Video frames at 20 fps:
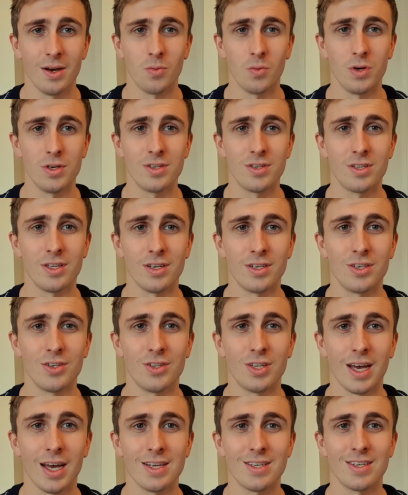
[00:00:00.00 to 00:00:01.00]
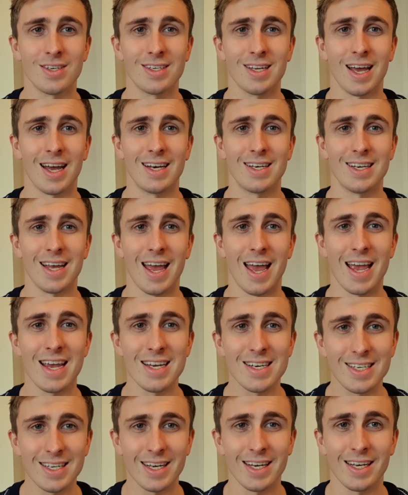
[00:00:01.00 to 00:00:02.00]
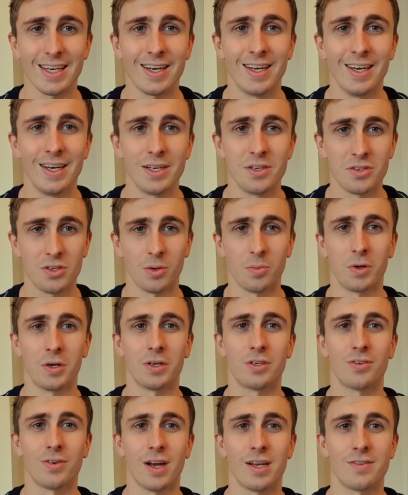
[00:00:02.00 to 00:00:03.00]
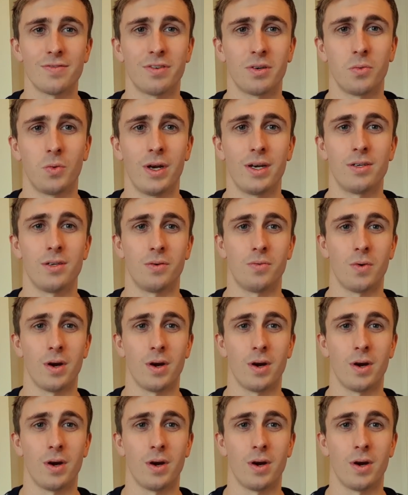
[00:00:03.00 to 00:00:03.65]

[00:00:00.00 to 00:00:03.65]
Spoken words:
was the 2018 summer transfer window,